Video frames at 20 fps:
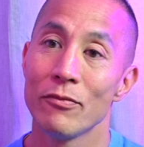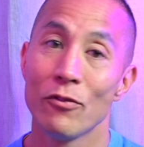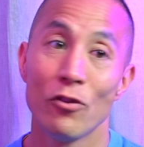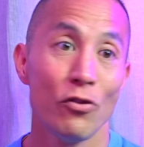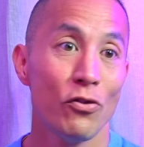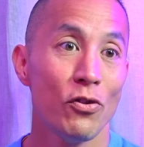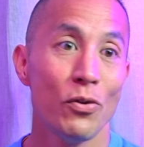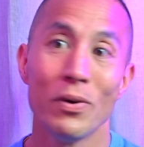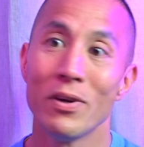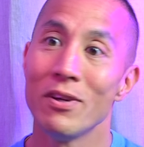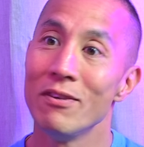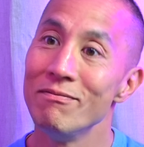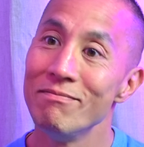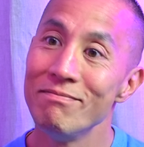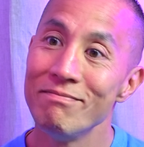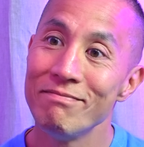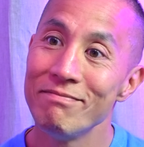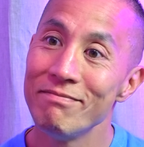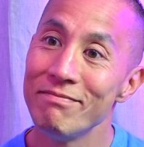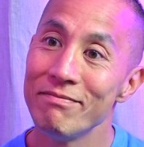Just do it.
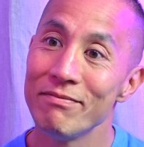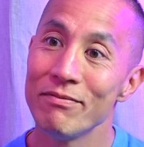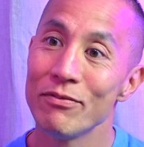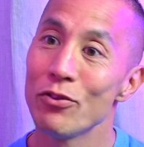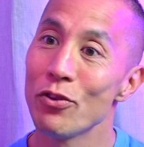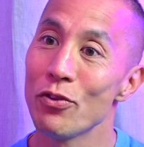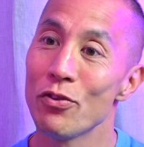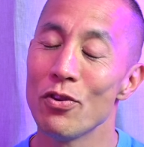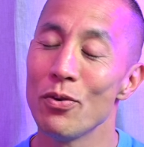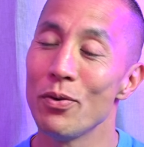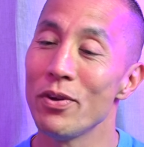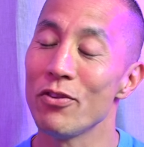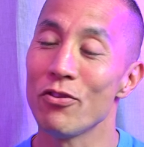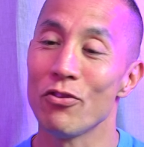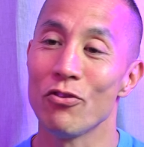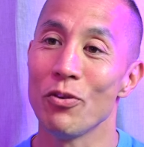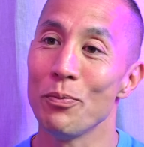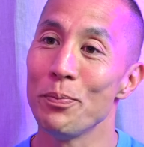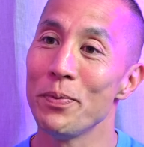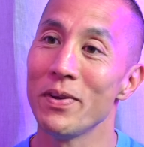Just do it. Just
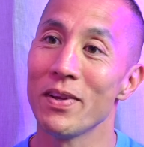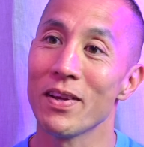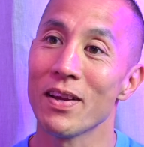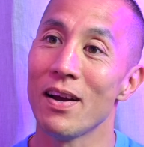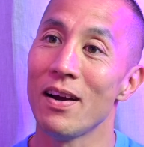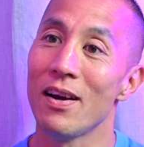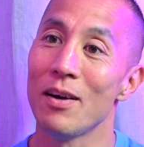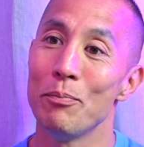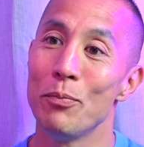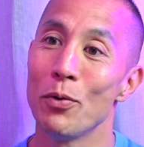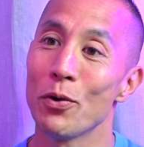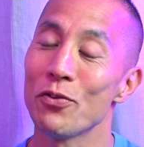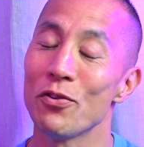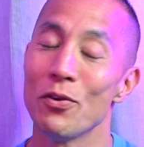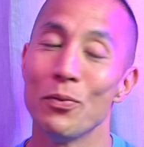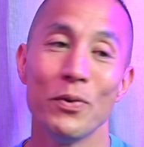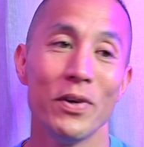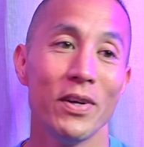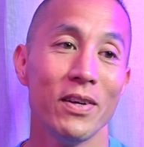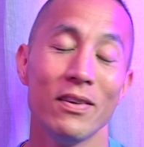jump in a car, book
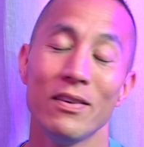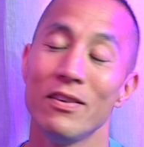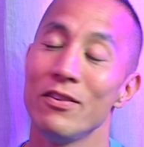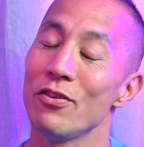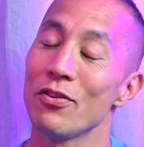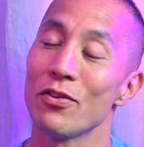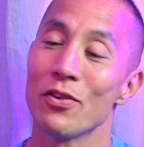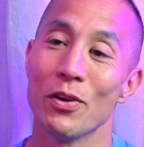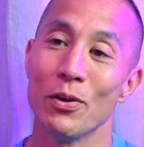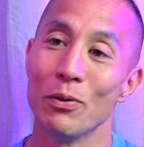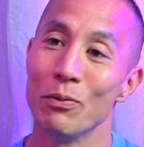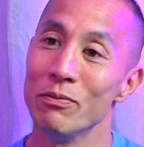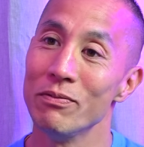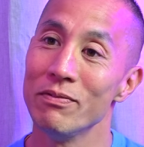somewhere and just go.